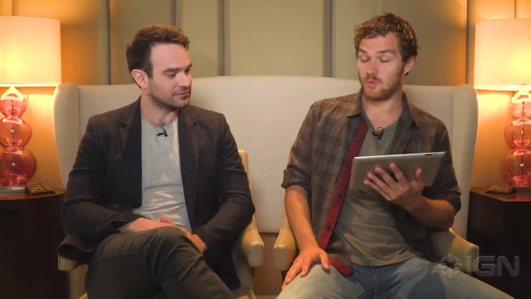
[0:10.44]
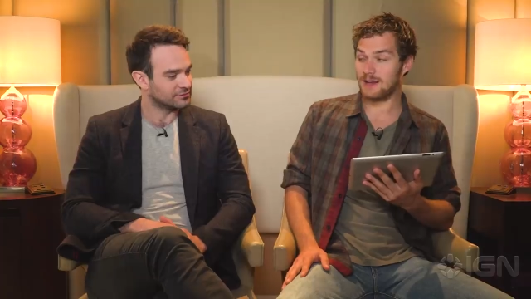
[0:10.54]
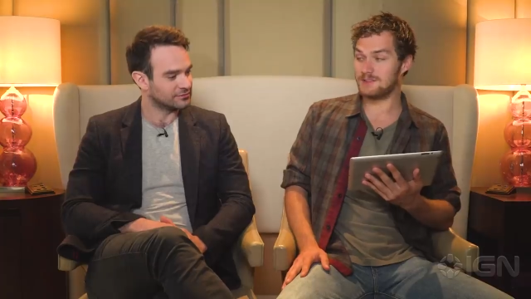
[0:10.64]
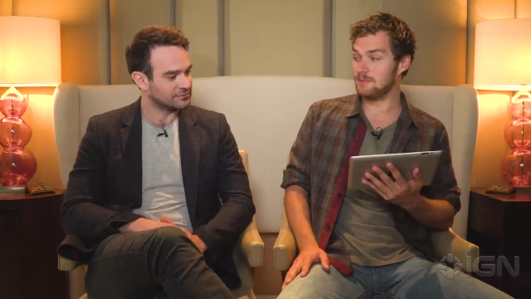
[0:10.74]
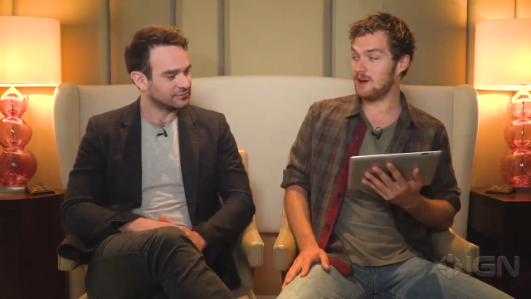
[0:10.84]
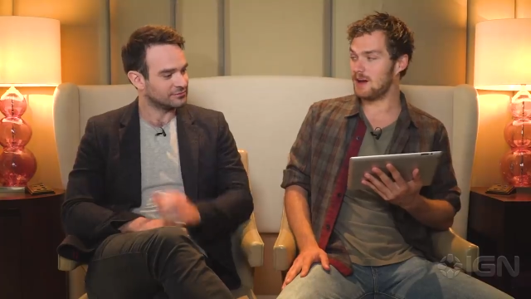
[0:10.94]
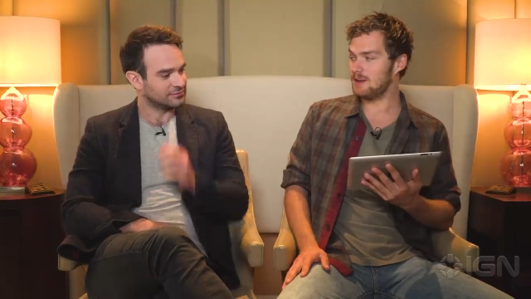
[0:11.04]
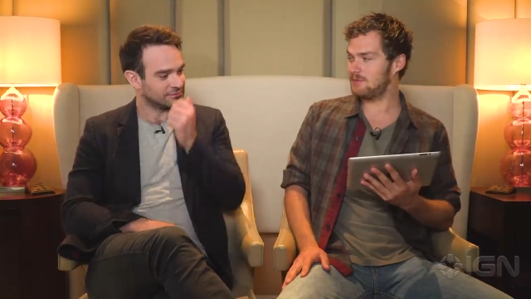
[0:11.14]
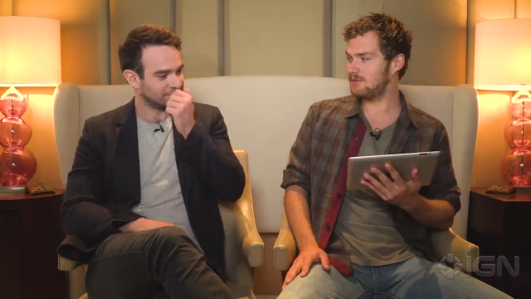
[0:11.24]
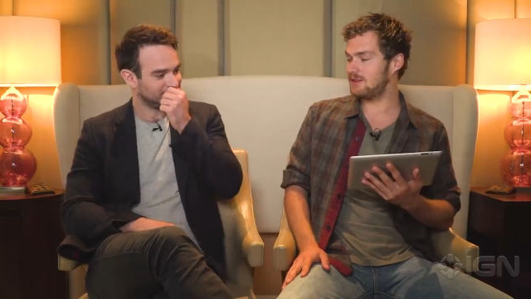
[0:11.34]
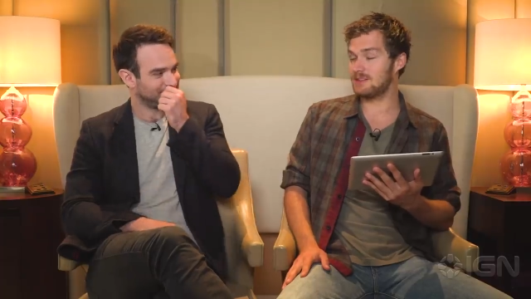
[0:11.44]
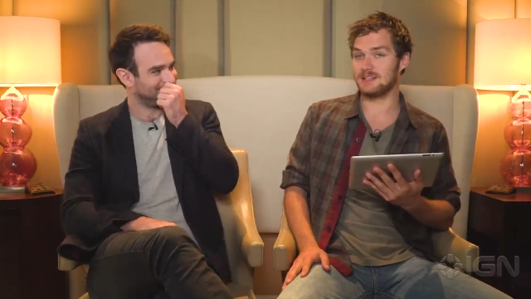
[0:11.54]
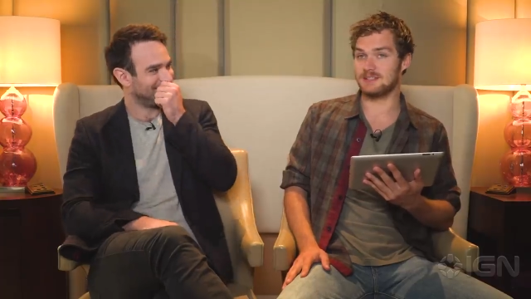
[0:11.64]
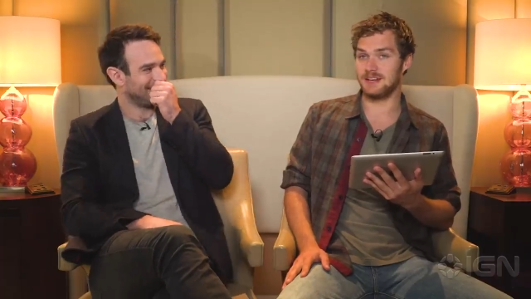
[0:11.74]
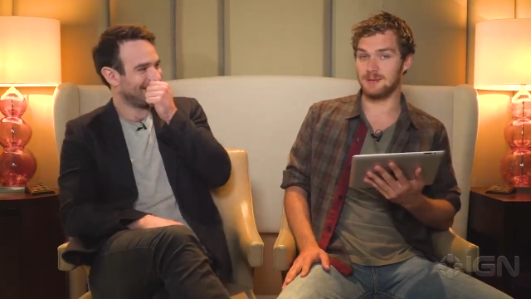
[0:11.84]
Speaker 1: Random Life.
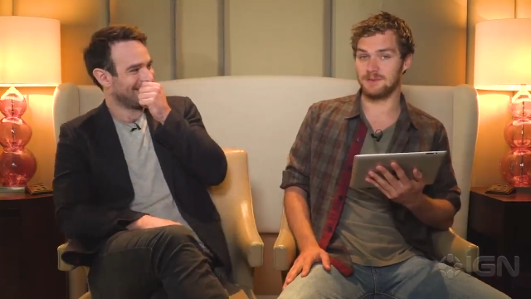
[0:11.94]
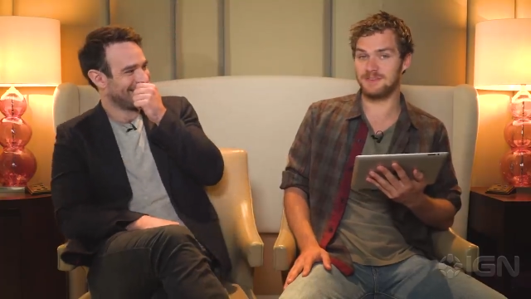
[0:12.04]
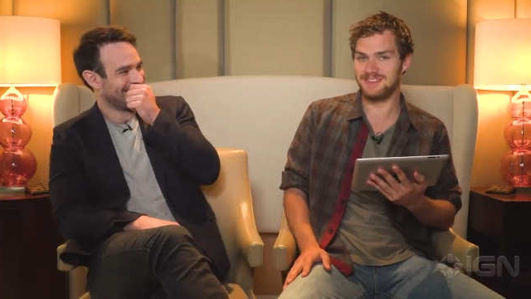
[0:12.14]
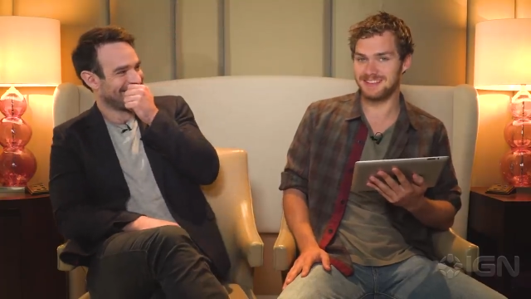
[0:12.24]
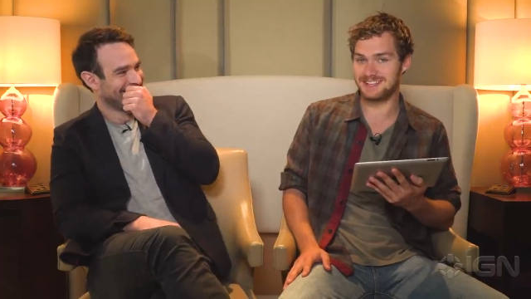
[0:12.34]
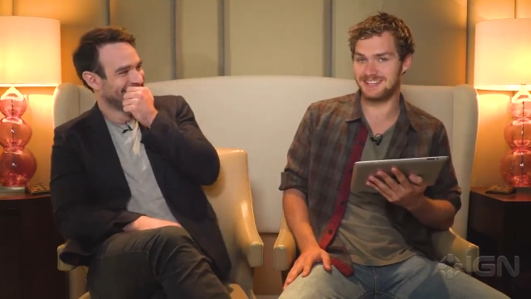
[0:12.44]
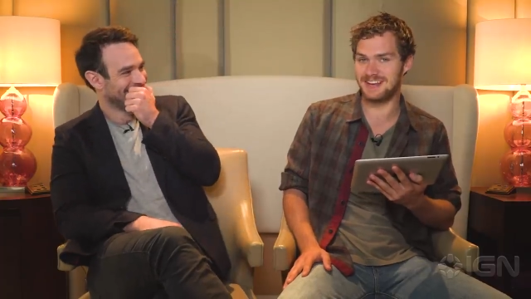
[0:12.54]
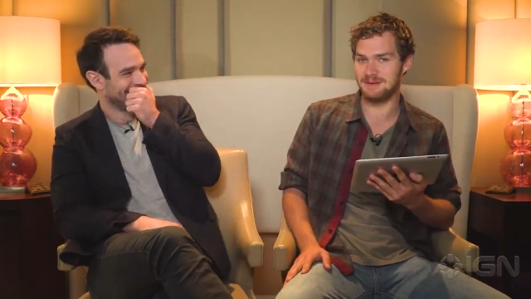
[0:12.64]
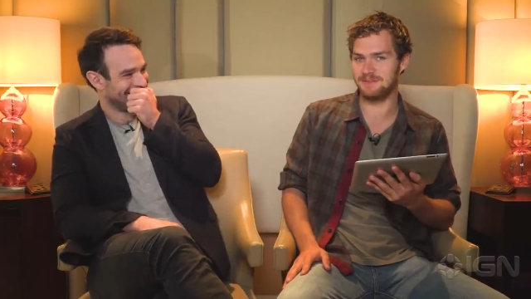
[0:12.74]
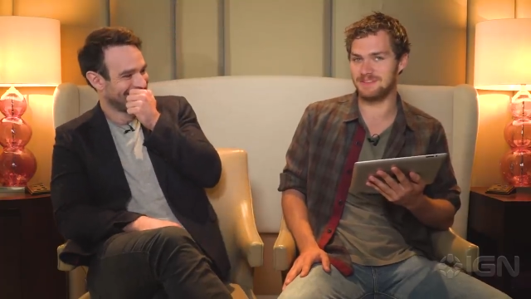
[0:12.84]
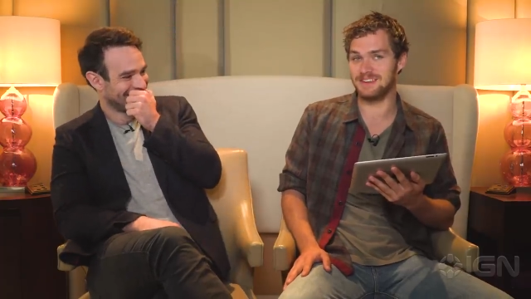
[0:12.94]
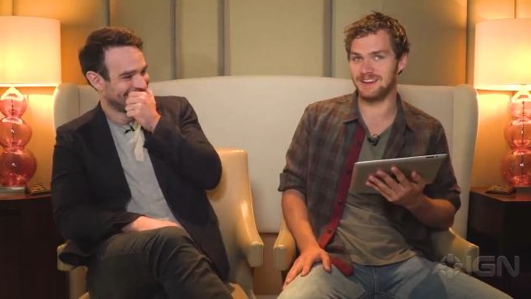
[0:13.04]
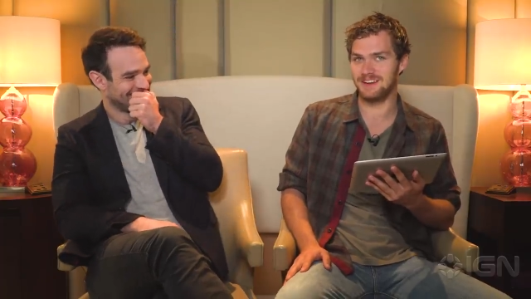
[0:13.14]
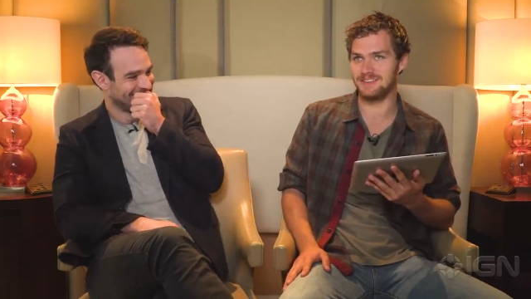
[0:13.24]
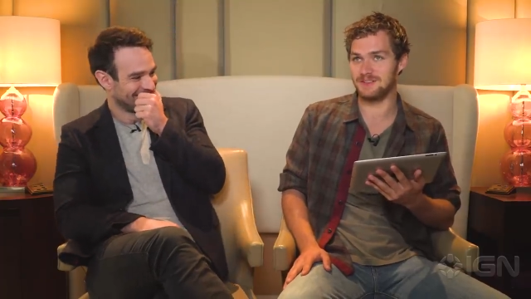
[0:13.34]
That's the name of
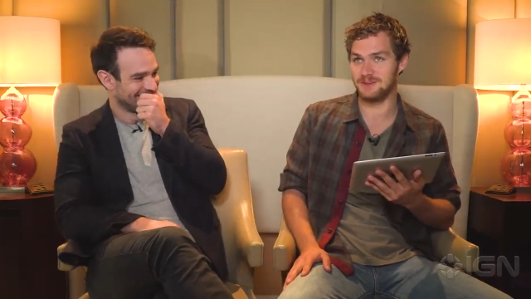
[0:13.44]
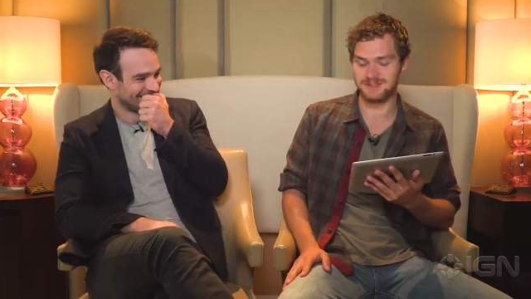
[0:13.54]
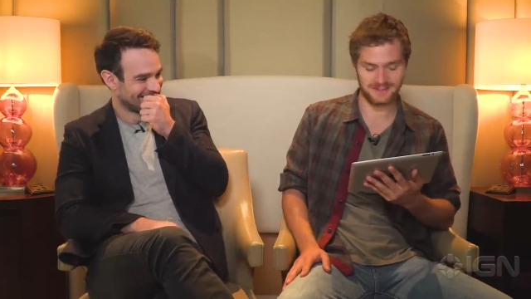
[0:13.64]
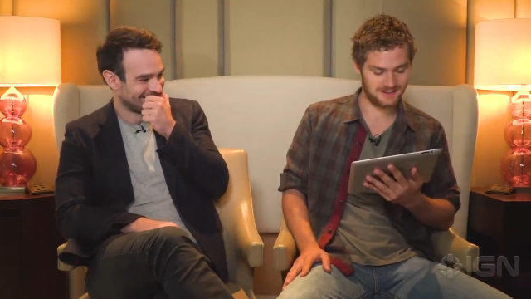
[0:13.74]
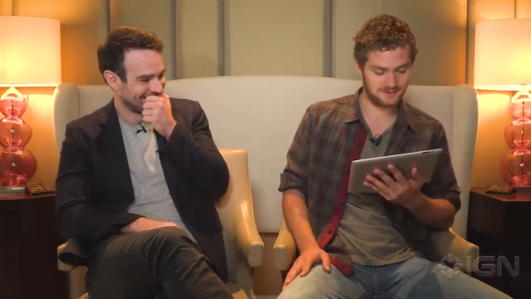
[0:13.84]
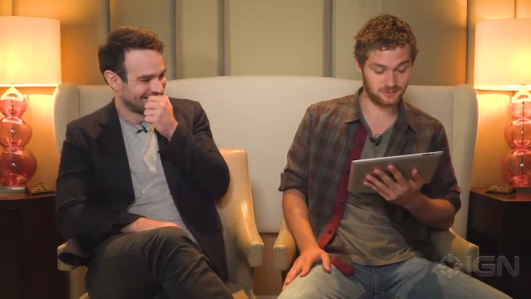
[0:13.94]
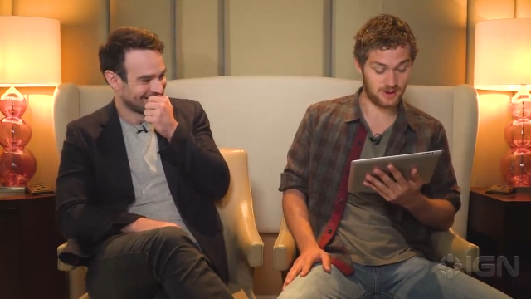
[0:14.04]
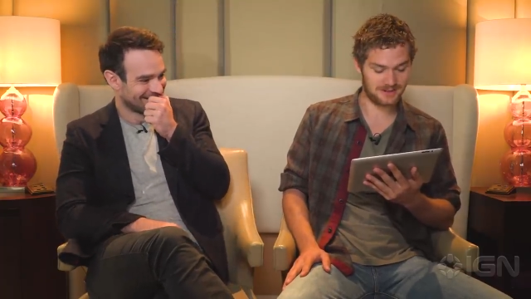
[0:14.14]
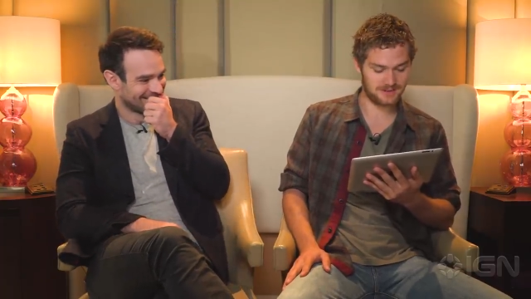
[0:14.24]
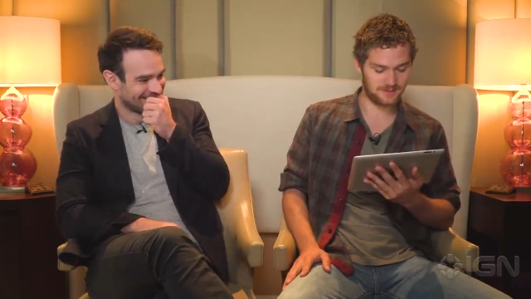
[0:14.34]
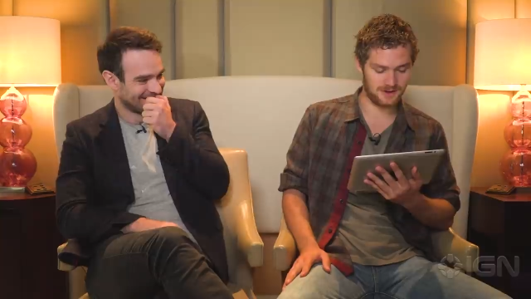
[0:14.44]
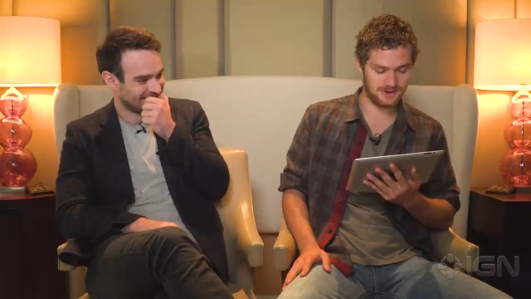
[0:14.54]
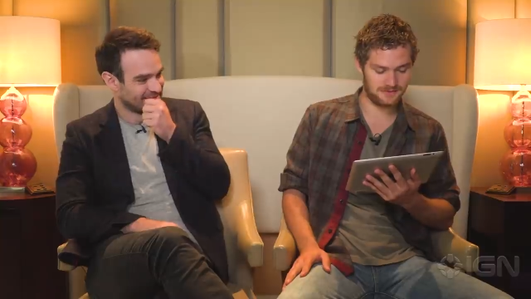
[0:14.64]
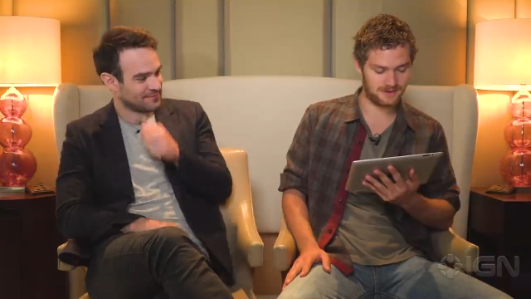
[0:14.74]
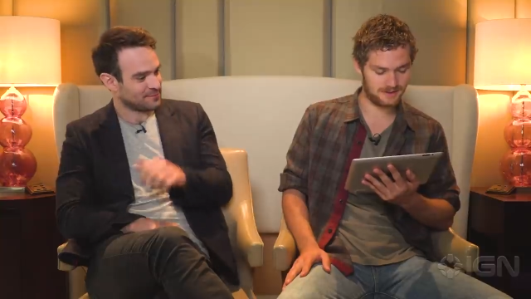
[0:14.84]
the user. Random
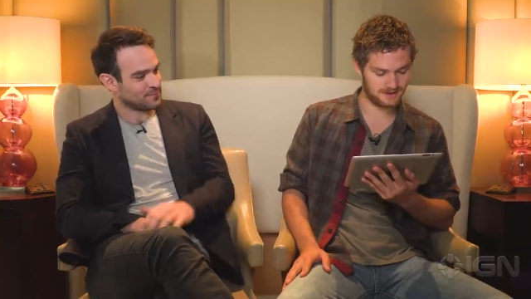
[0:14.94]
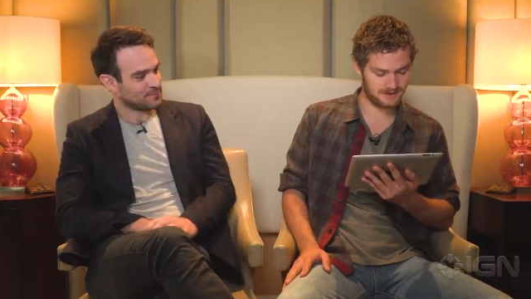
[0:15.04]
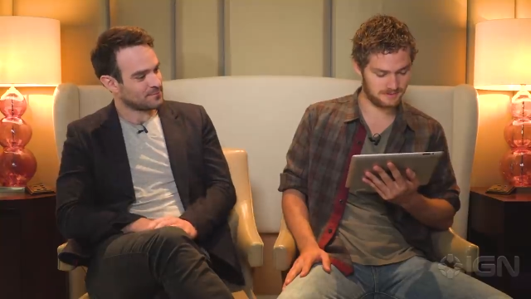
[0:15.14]
Life. I like that